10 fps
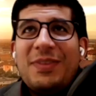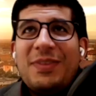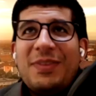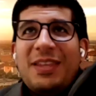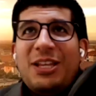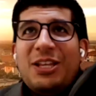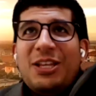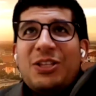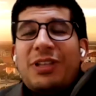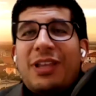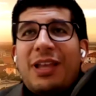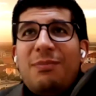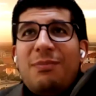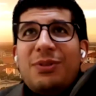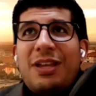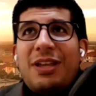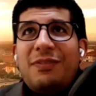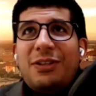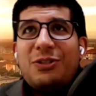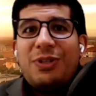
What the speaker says: So when it comes to the Shafi'i school and the